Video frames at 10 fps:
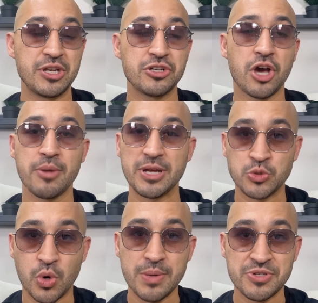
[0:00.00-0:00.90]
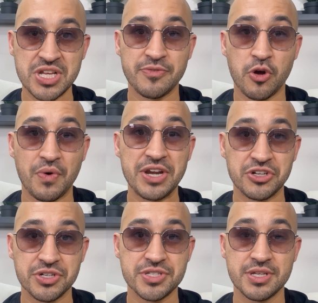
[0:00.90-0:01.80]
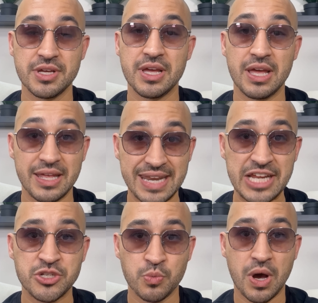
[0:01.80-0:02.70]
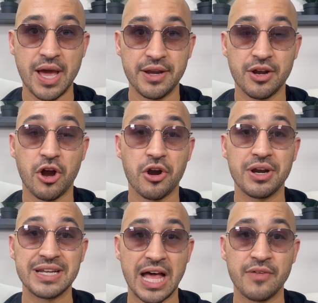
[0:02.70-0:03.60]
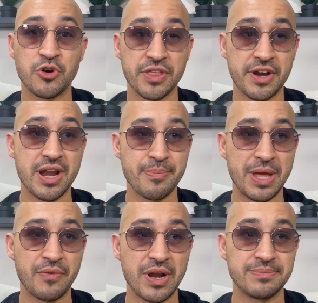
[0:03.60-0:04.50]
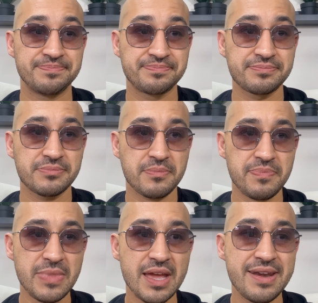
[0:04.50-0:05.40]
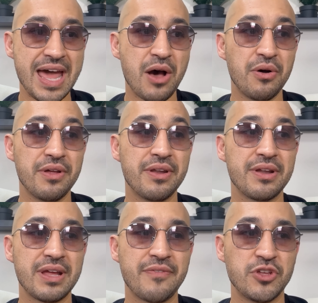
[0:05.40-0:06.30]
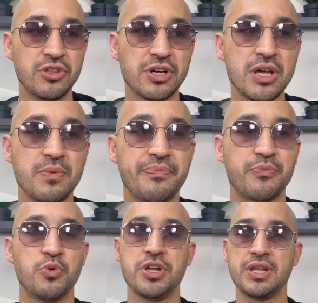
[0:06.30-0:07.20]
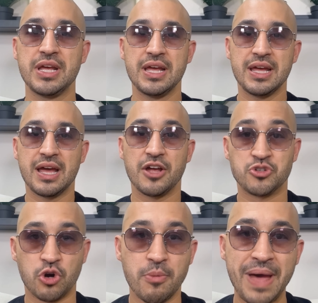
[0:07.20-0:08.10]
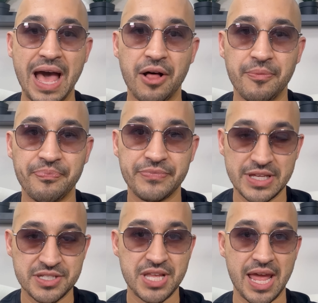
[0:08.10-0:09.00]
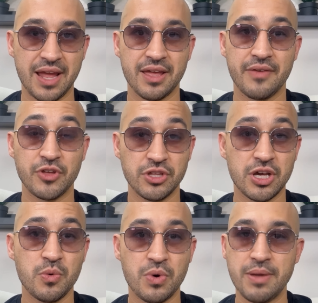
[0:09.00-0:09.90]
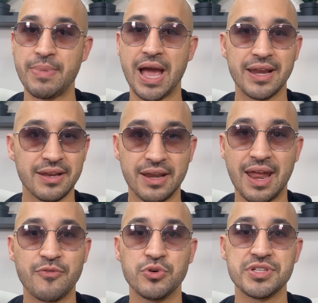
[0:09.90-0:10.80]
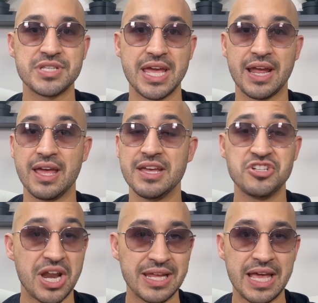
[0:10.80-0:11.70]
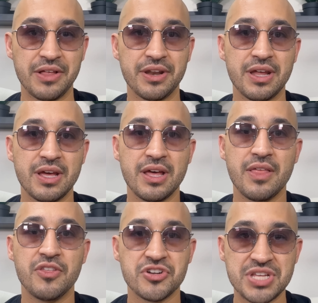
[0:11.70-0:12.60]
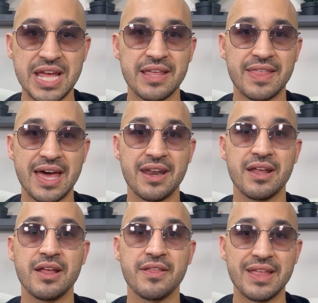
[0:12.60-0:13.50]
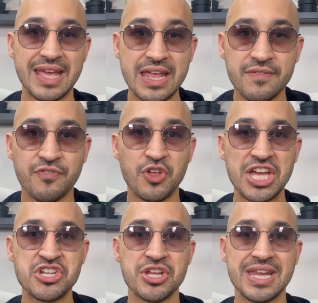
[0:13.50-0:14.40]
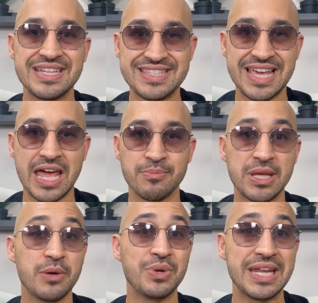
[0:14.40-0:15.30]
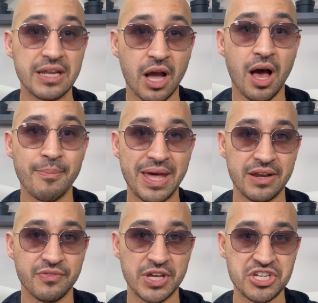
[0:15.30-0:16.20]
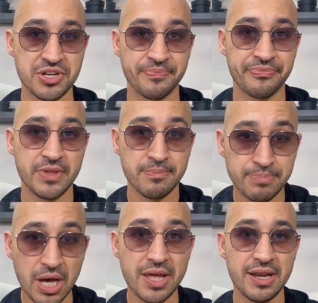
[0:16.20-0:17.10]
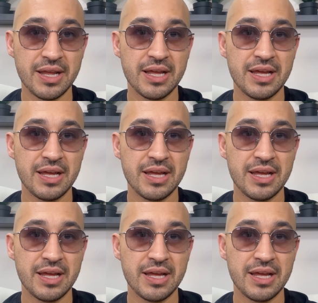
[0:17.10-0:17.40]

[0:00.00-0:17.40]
you're talking about 20% of all renters nationwide are in California that are not paying rent. Now, if you look at what Jerome Powell is saying, if you look at what Biden and everyone's saying, Janet Yellen, they're saying that inflation is the enemy. We need to combat inflation but